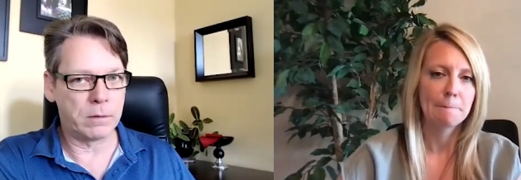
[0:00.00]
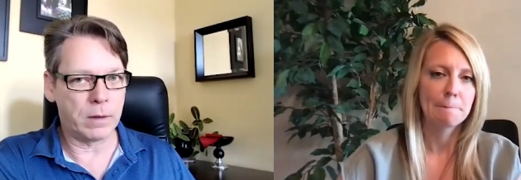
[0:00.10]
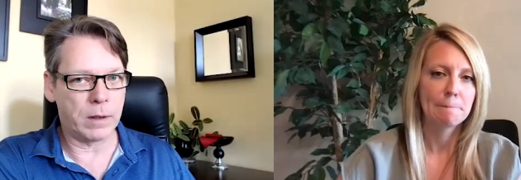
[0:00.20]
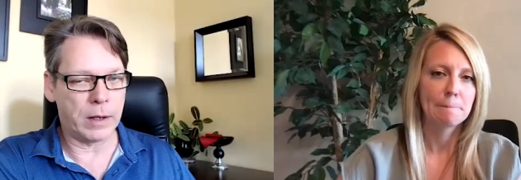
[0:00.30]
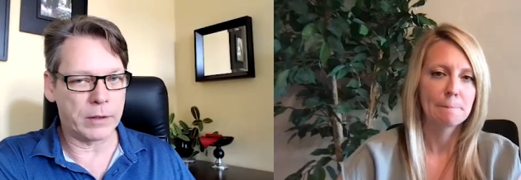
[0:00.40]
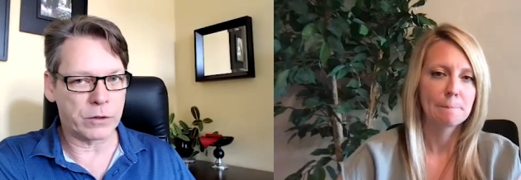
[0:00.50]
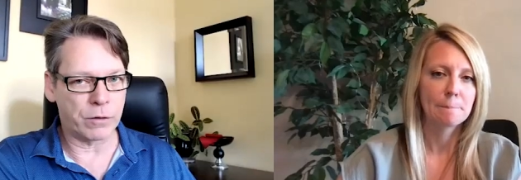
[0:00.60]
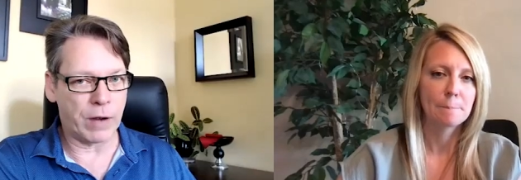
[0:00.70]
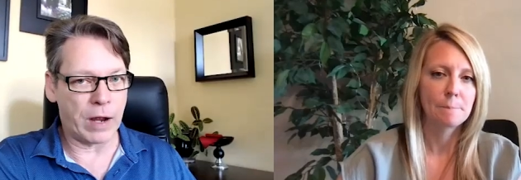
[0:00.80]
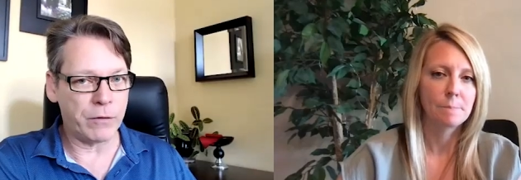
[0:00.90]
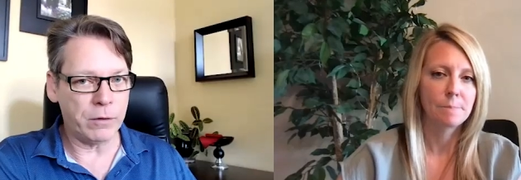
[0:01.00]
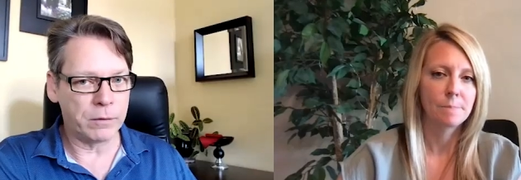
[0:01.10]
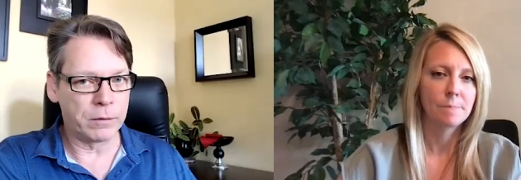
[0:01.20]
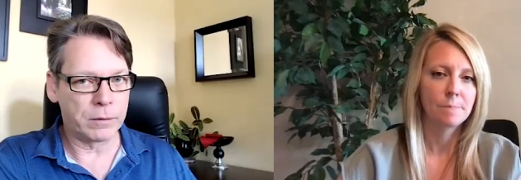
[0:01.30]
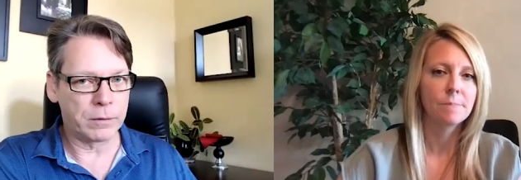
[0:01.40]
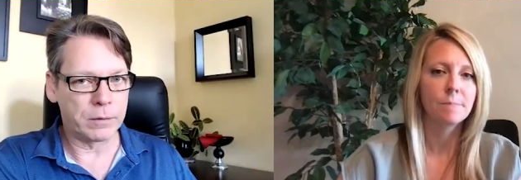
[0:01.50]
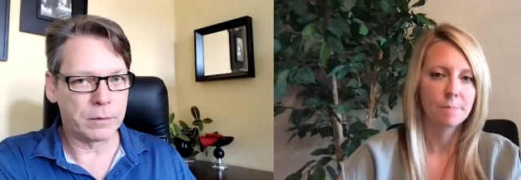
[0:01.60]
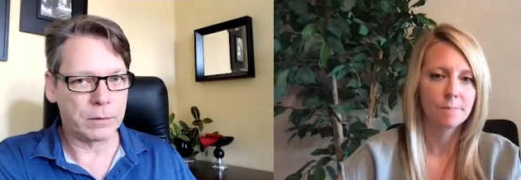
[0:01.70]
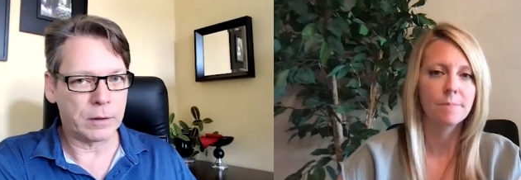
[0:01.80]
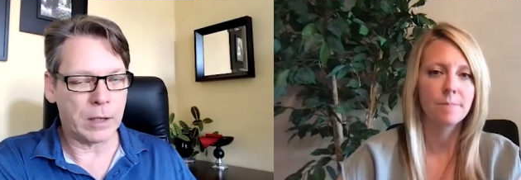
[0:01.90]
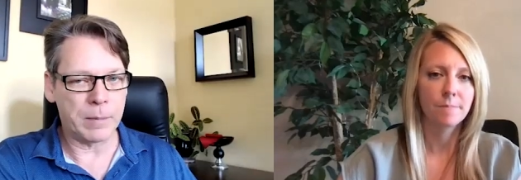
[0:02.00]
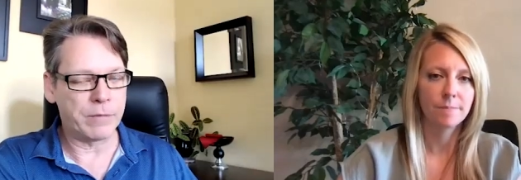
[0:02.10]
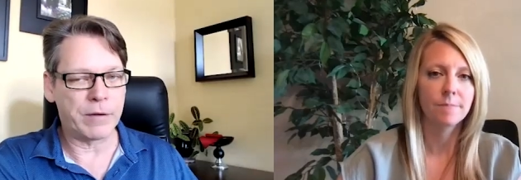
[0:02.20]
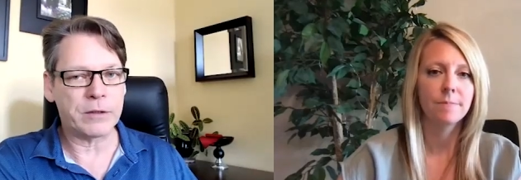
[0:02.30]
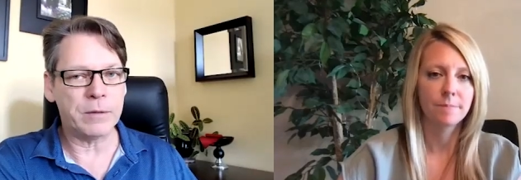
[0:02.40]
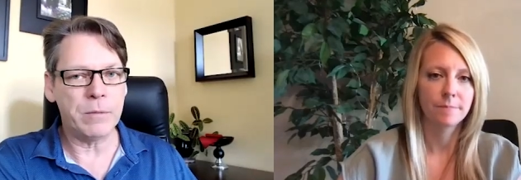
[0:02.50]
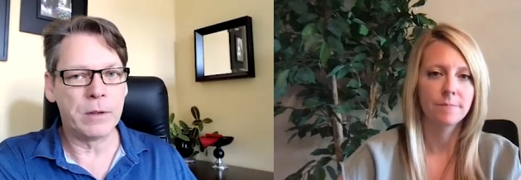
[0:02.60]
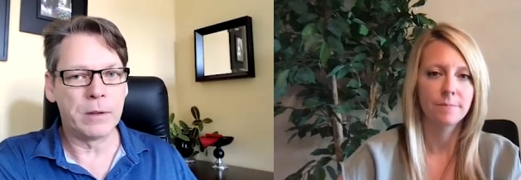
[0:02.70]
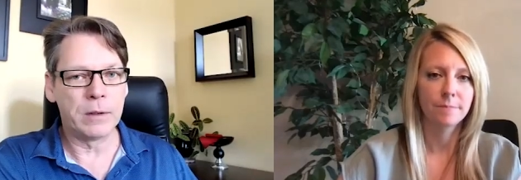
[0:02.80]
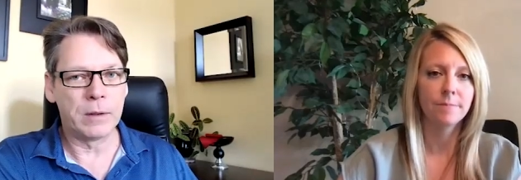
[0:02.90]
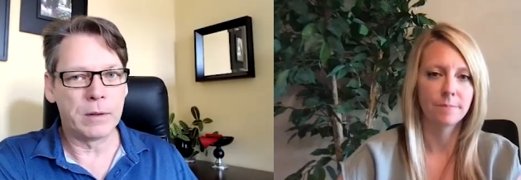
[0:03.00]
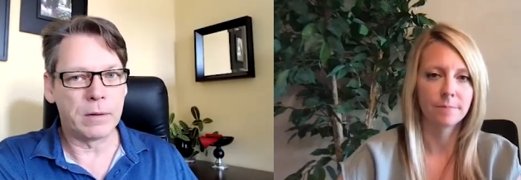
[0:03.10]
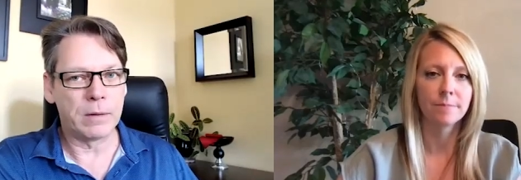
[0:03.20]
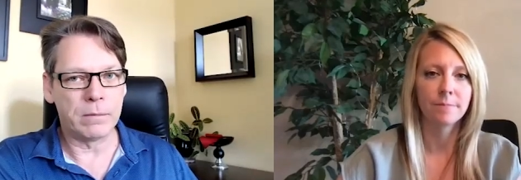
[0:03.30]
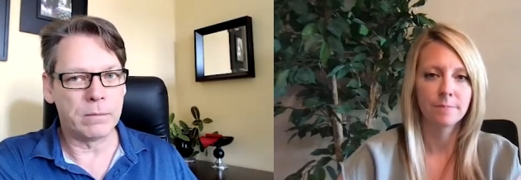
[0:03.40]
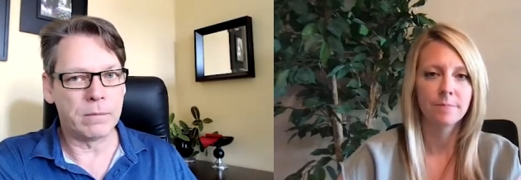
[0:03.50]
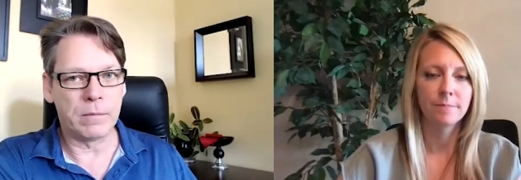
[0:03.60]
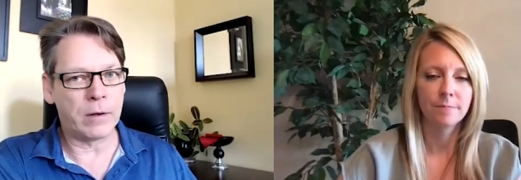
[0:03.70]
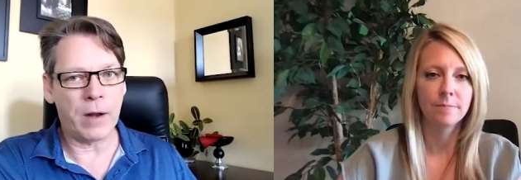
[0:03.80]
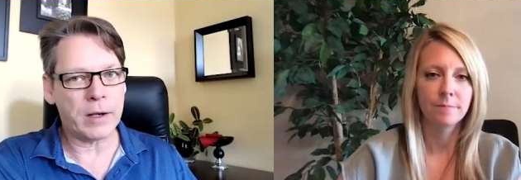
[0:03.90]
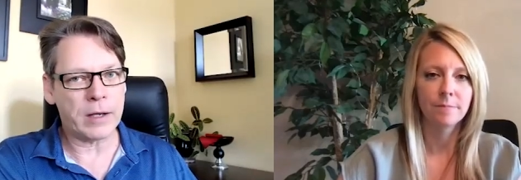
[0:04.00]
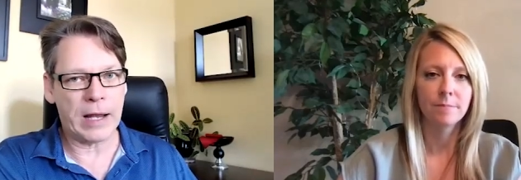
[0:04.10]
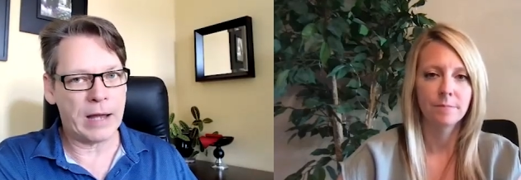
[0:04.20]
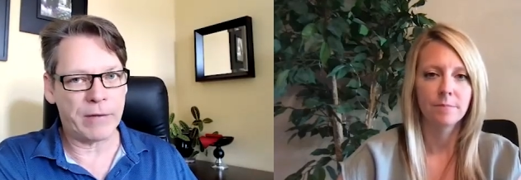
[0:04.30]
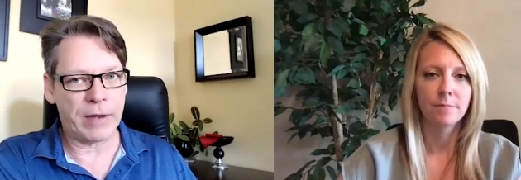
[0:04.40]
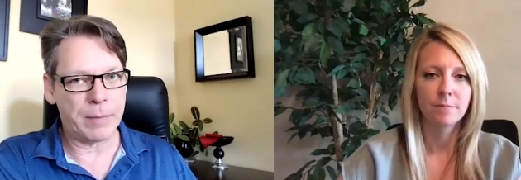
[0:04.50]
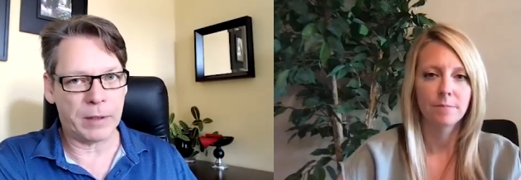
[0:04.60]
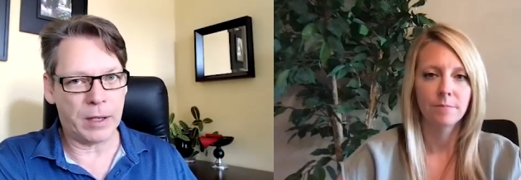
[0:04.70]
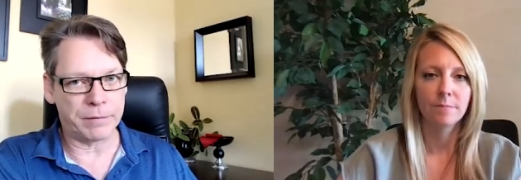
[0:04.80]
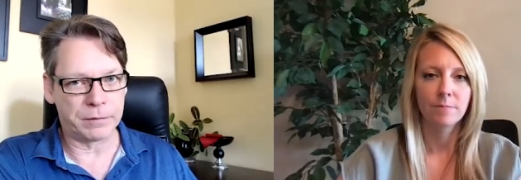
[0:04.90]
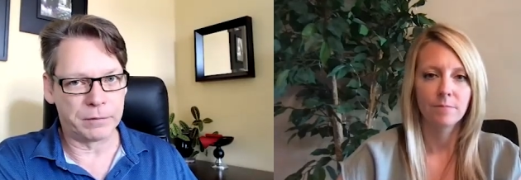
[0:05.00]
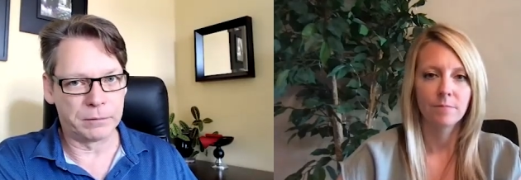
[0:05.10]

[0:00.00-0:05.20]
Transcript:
Speaker 1: uh, survivor, I mean victim, mm-hmm. they're not going to have a happy life.